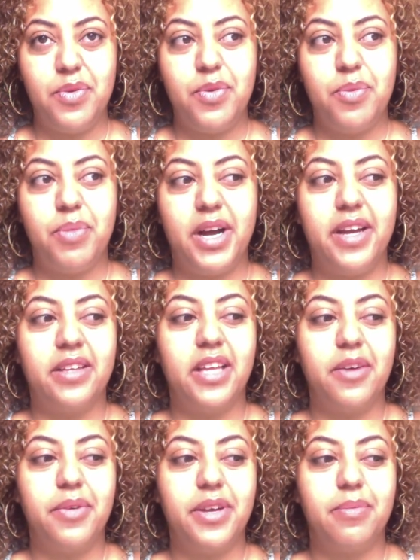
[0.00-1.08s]
by
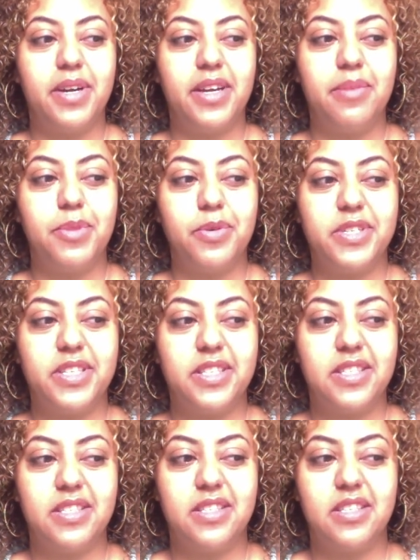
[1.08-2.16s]
allowing my
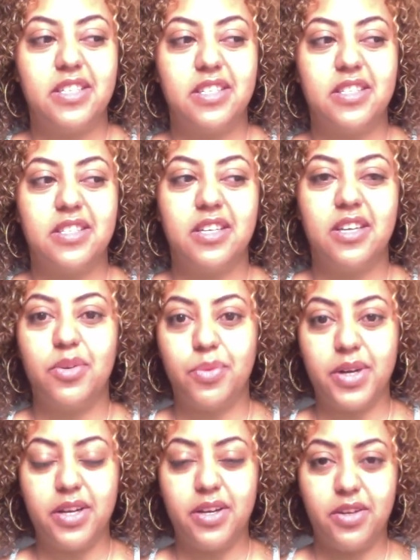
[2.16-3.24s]
emotions to just
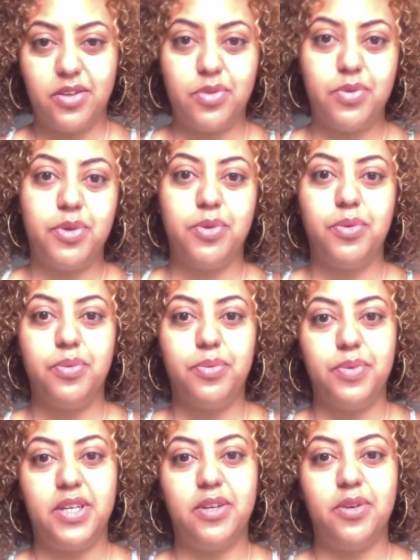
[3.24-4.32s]
run through,
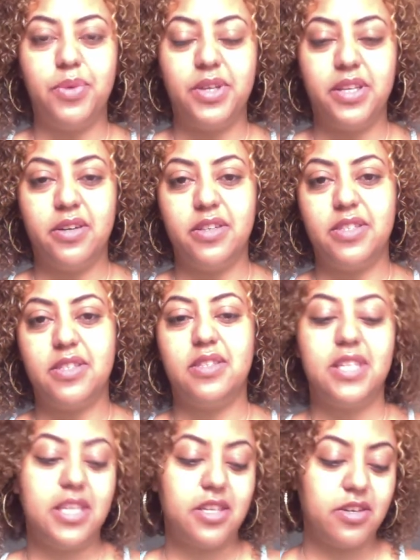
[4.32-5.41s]
you know, whether it's
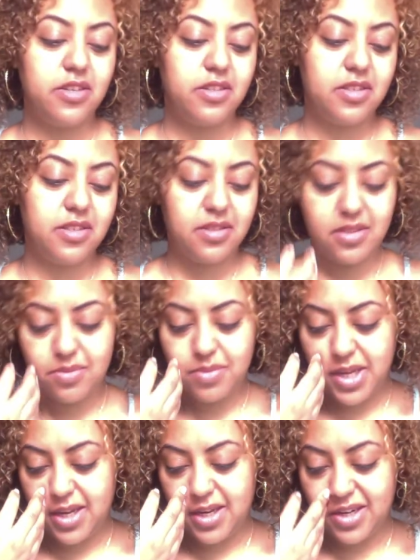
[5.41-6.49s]
tears,
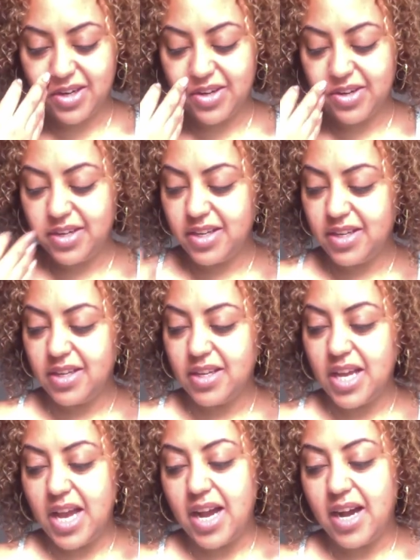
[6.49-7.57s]
pain, hurt,
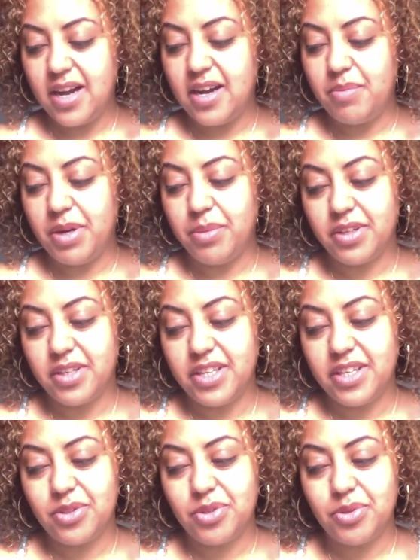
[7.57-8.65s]
I'm
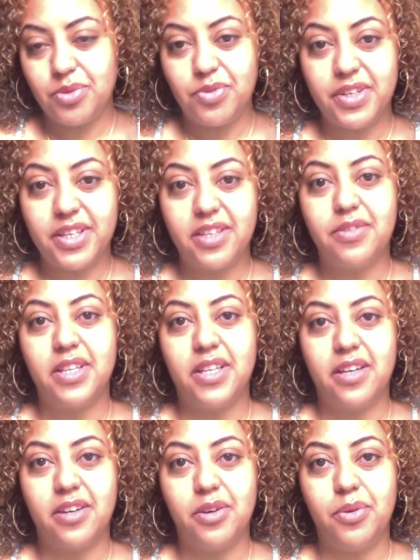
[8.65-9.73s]
learning to forgive and
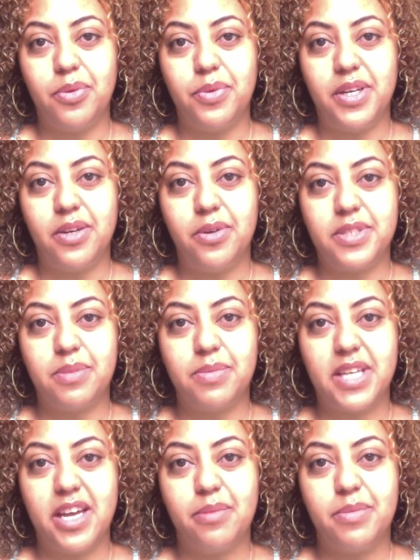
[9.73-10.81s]
let go. You know,
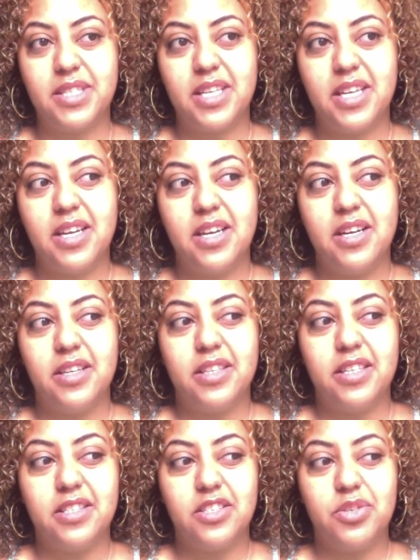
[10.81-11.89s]
sometimes
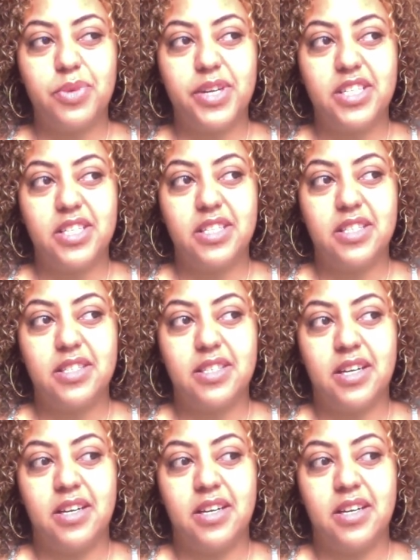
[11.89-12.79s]
these situations,